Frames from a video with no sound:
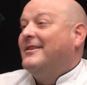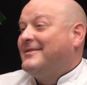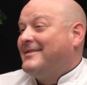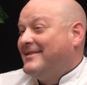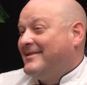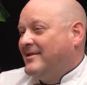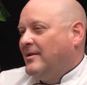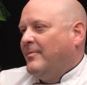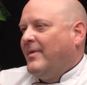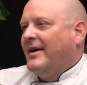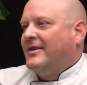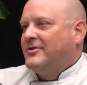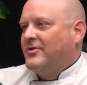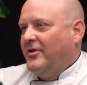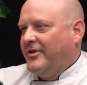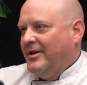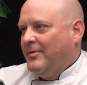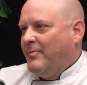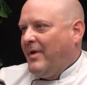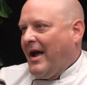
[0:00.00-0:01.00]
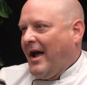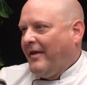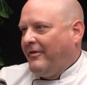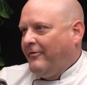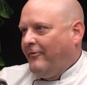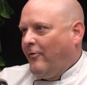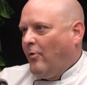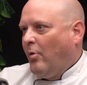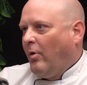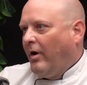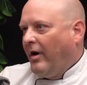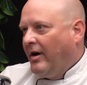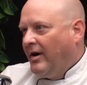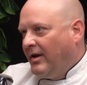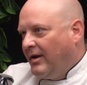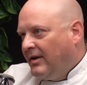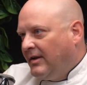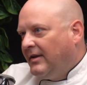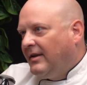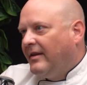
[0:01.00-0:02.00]
is the best cooking path for
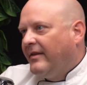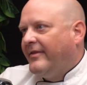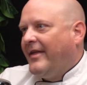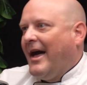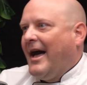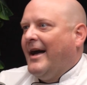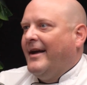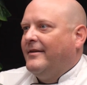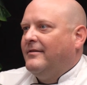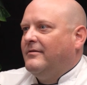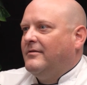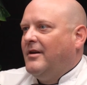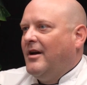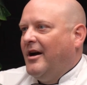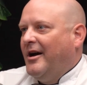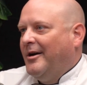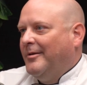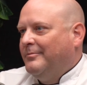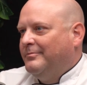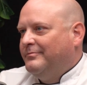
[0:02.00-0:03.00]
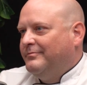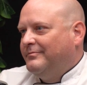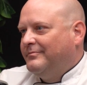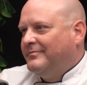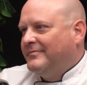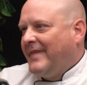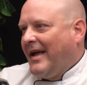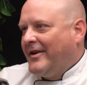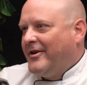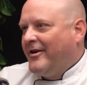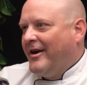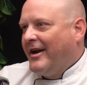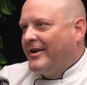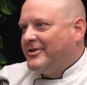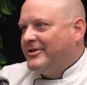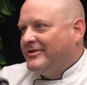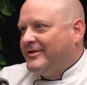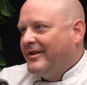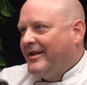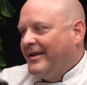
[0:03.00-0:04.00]
that
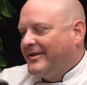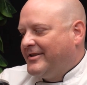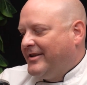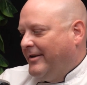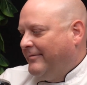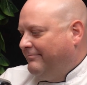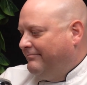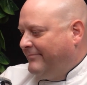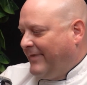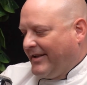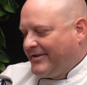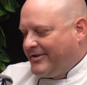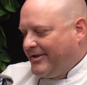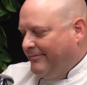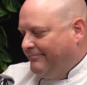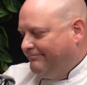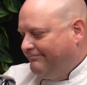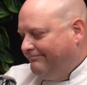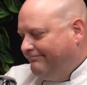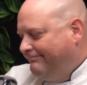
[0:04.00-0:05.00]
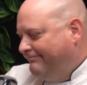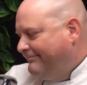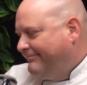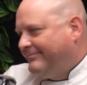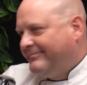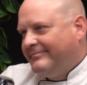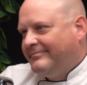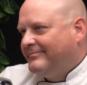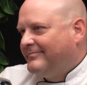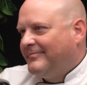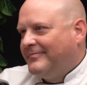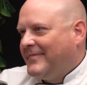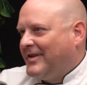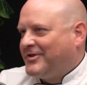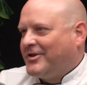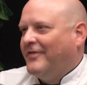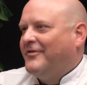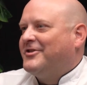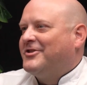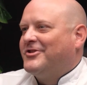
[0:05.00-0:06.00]
direction. And the
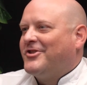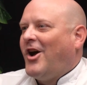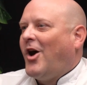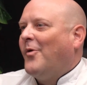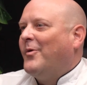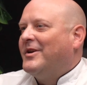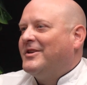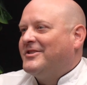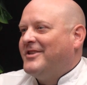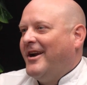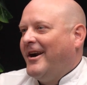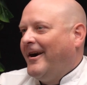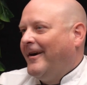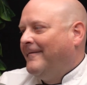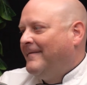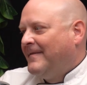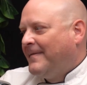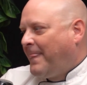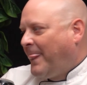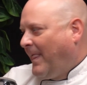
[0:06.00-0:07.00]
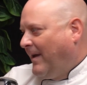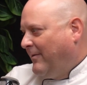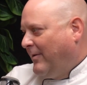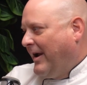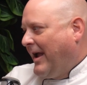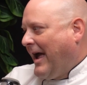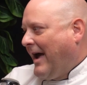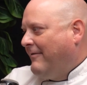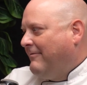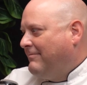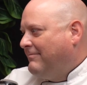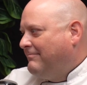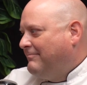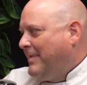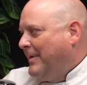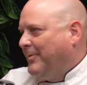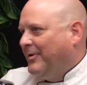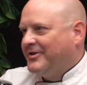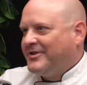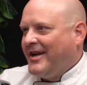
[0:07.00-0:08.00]
service is always there. We have
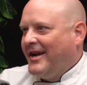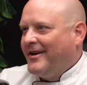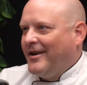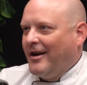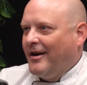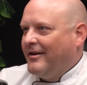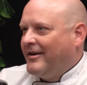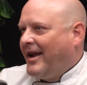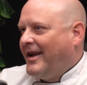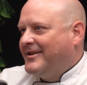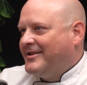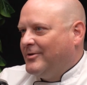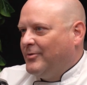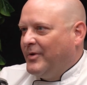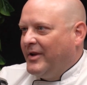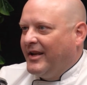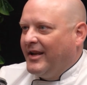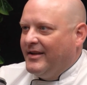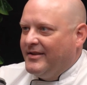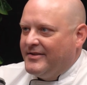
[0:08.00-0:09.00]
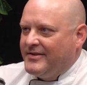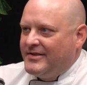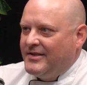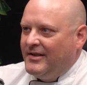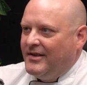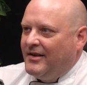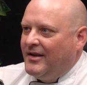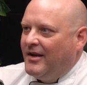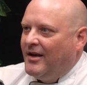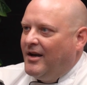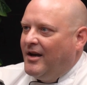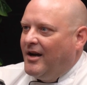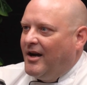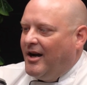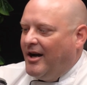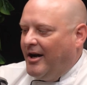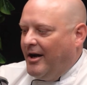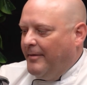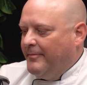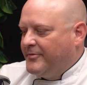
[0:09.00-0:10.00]
people signed on nights and weekends.
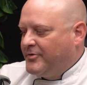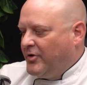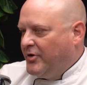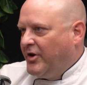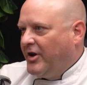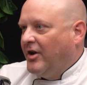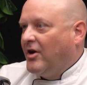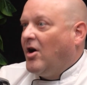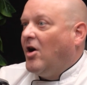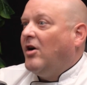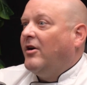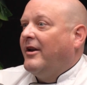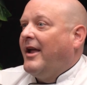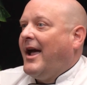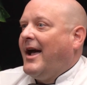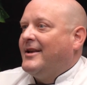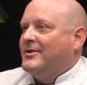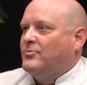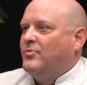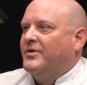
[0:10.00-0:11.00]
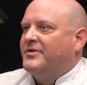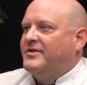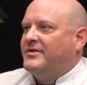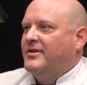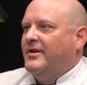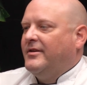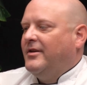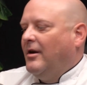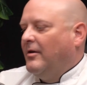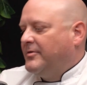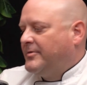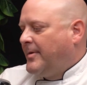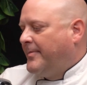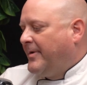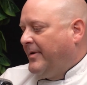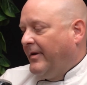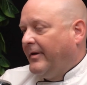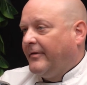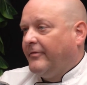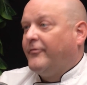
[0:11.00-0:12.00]
So you can call and ask what's some
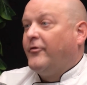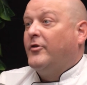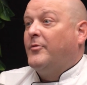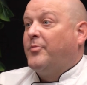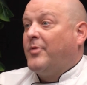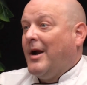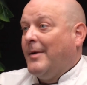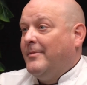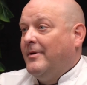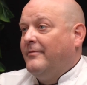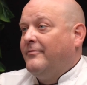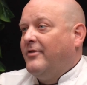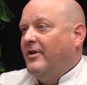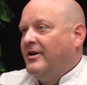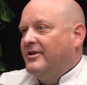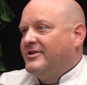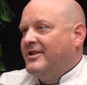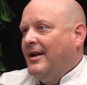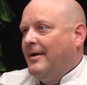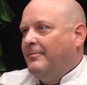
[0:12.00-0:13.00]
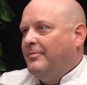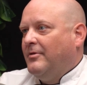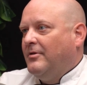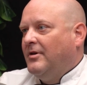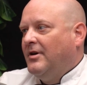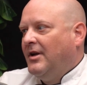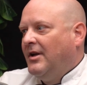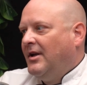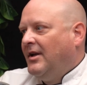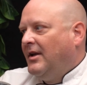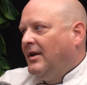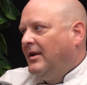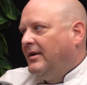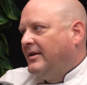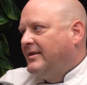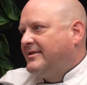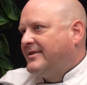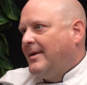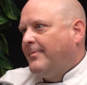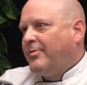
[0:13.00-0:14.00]
people like for the prime rib, for example, it
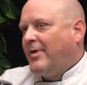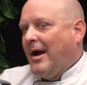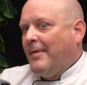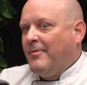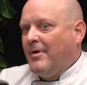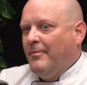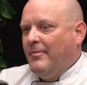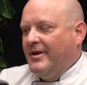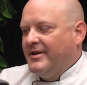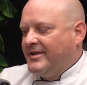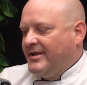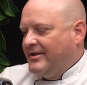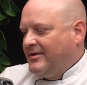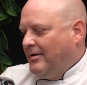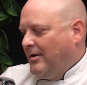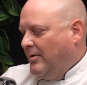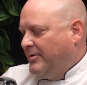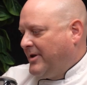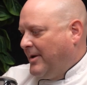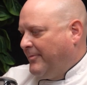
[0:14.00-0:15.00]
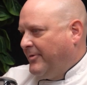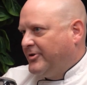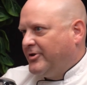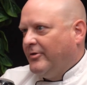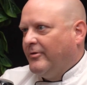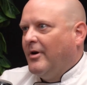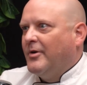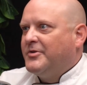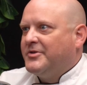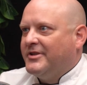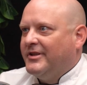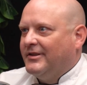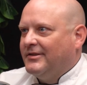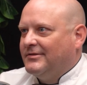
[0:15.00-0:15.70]
doesn't say prime rib, but it says low temperature roasting.